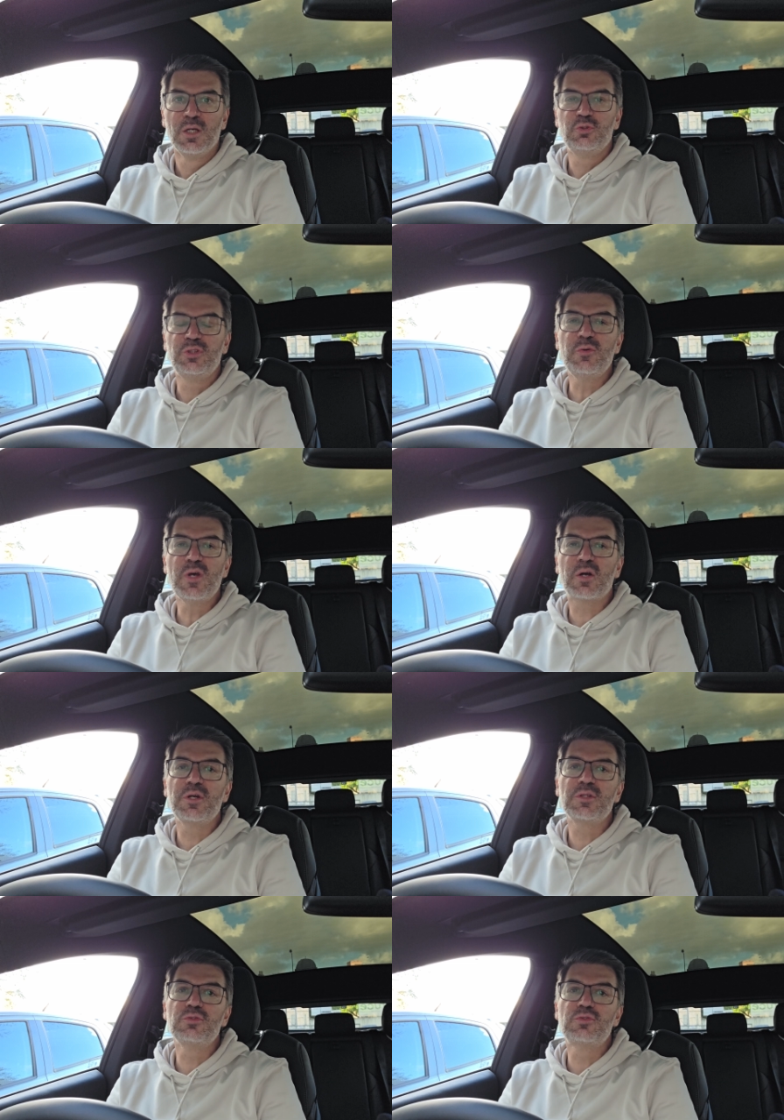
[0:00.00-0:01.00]
Today we are
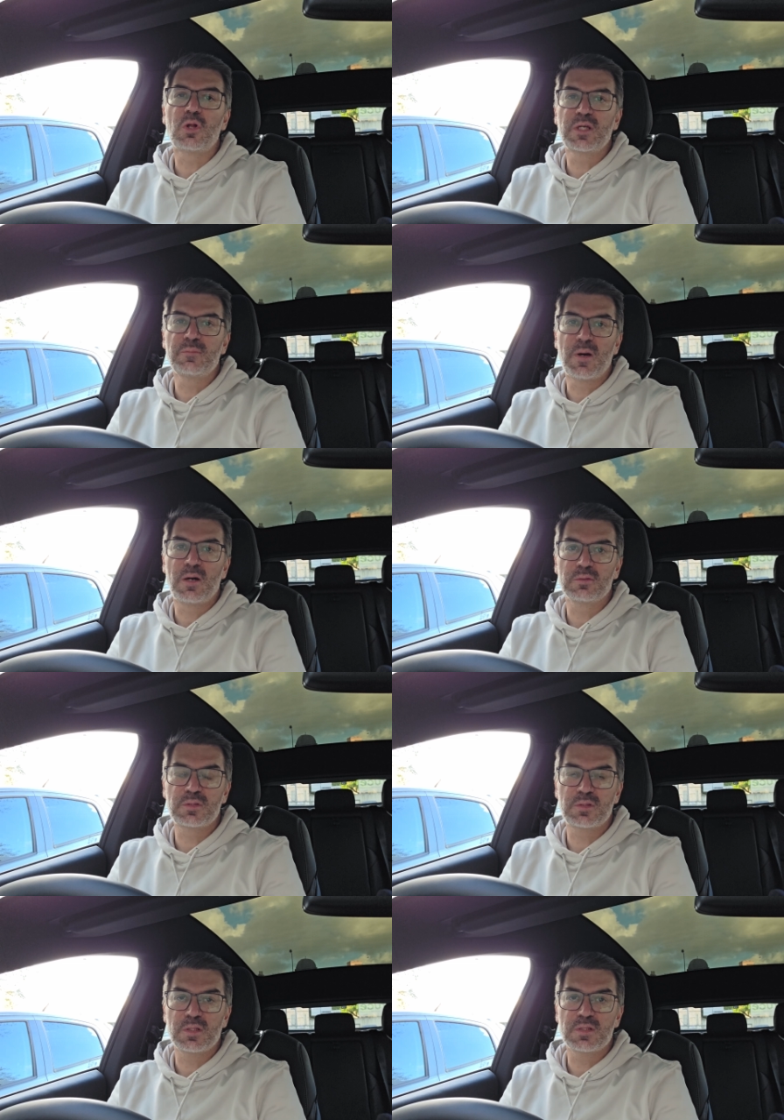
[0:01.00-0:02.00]
going to talk
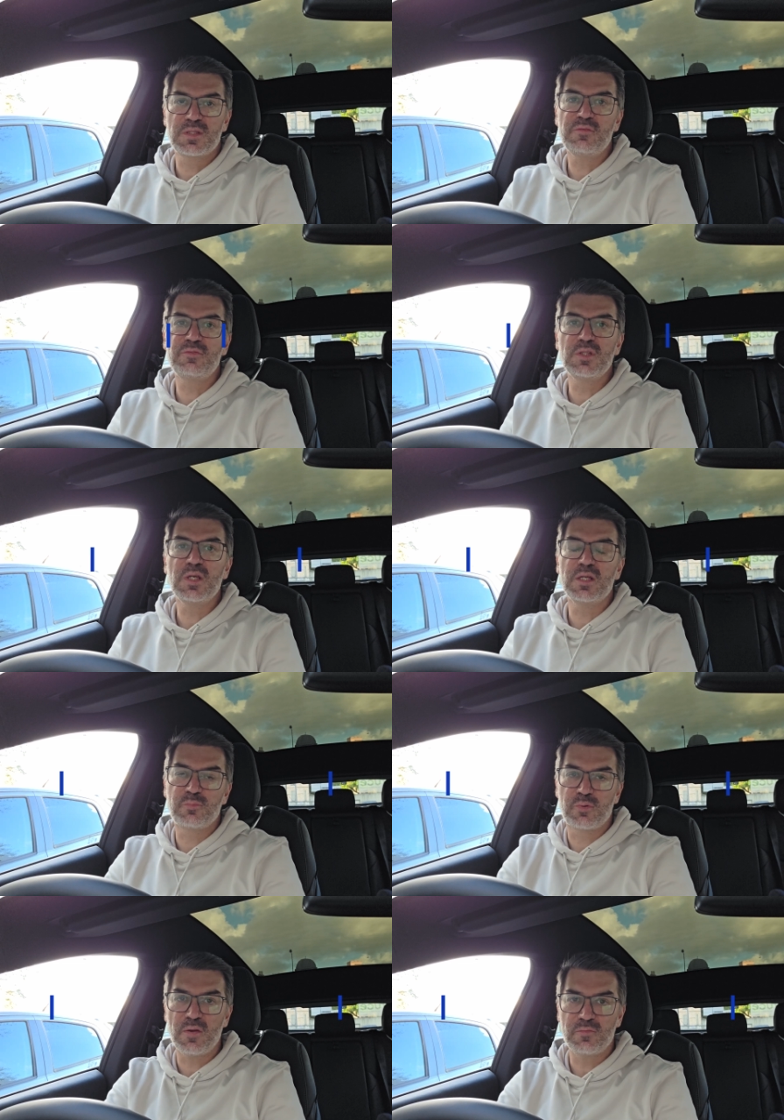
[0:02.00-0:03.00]
about safety and
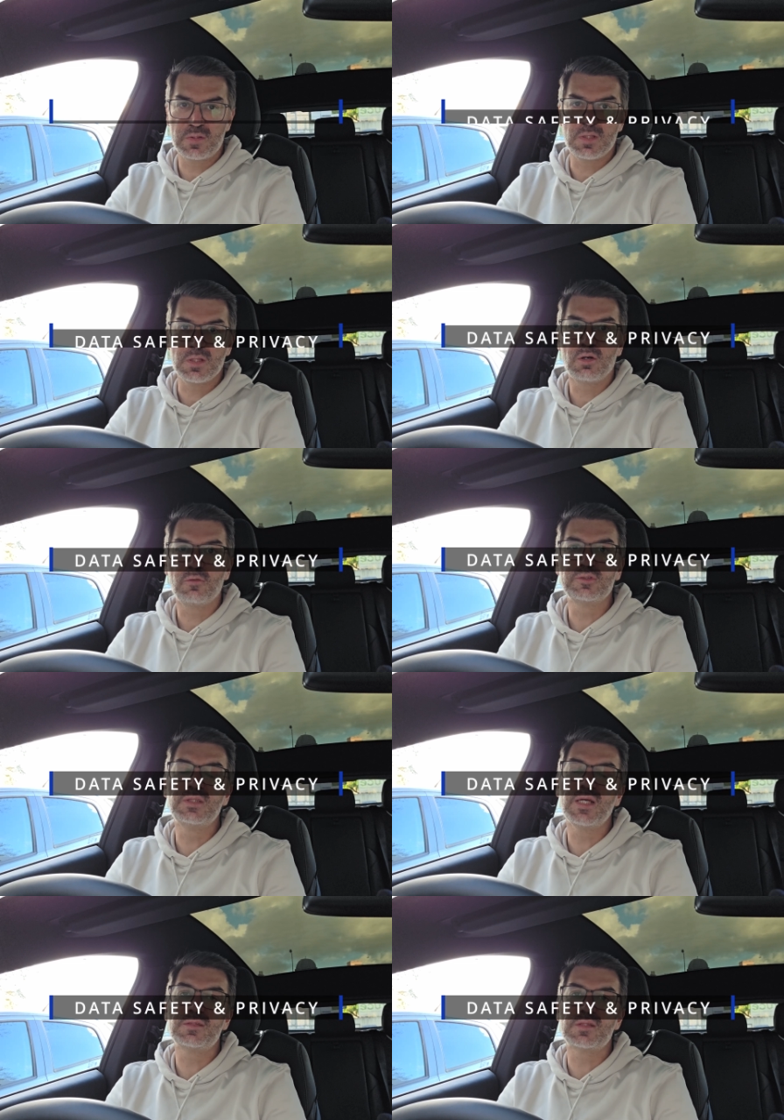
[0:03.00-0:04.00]
privacy of the
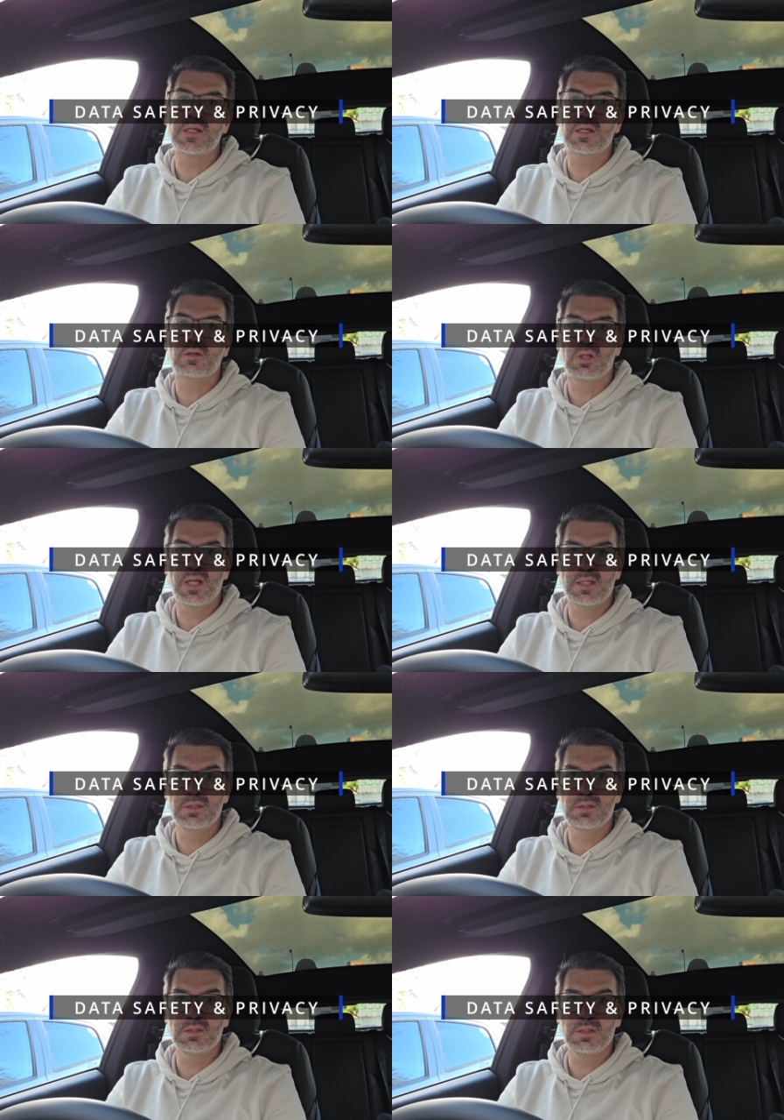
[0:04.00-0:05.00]
data
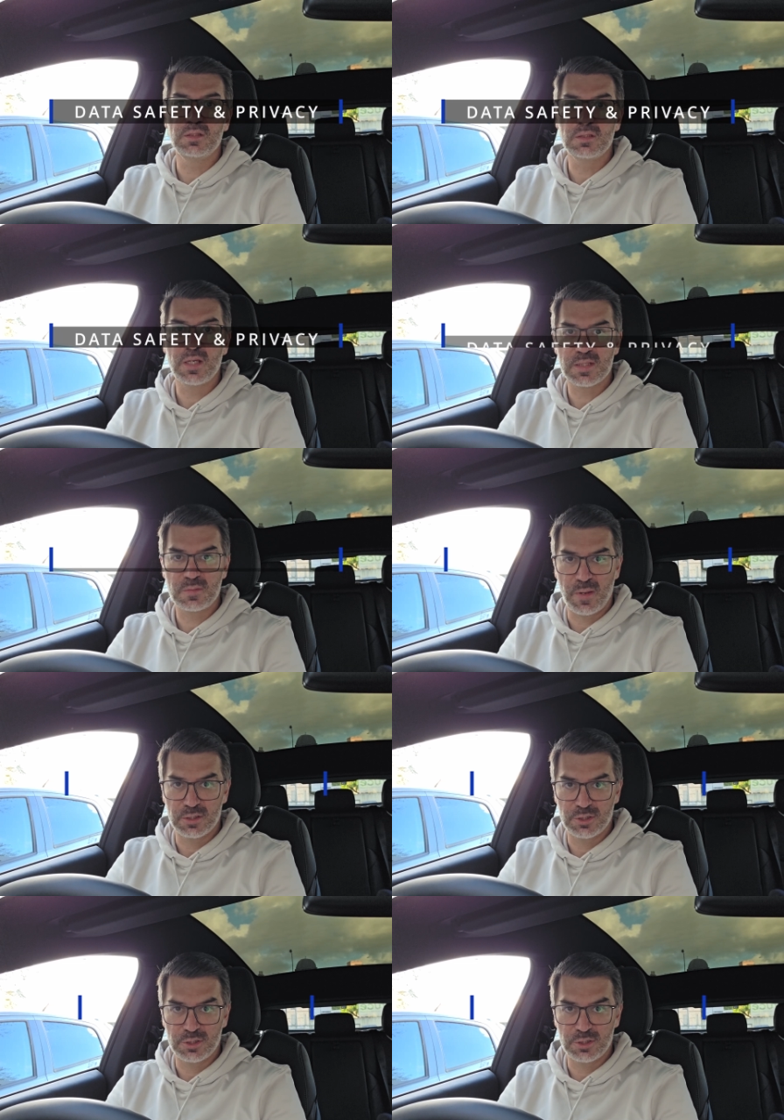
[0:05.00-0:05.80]
collected in the Xpeng